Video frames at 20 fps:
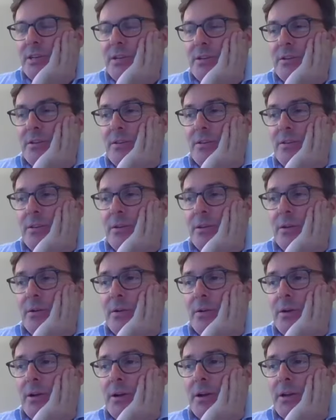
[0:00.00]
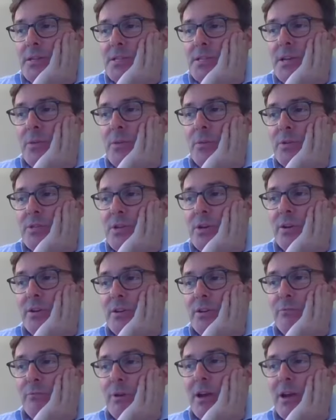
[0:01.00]
And, you know, I say we turned
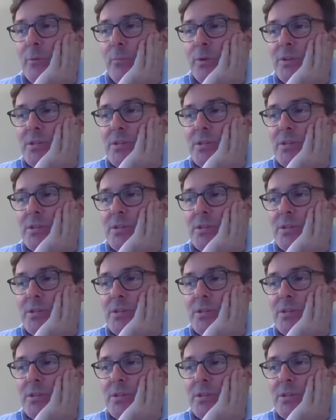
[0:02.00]
it around.